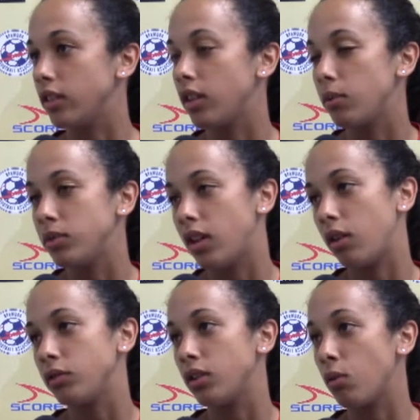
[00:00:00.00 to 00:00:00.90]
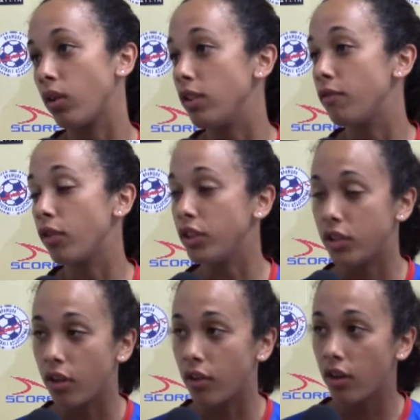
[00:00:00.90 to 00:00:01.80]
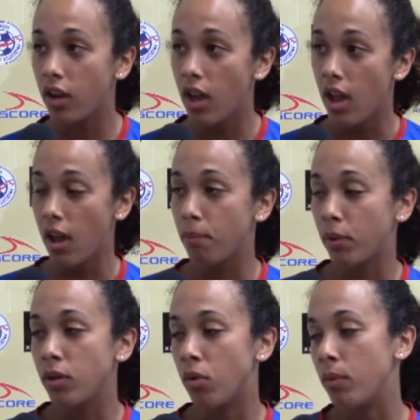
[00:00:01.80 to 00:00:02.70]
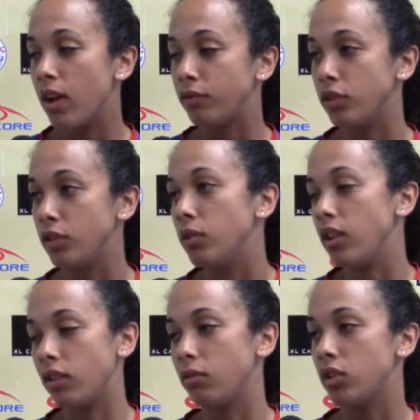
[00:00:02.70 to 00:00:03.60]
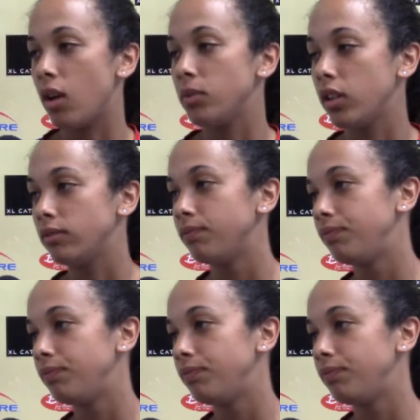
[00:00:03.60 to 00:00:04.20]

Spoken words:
It comes down to working for each other and putting what we have to do to get the job done.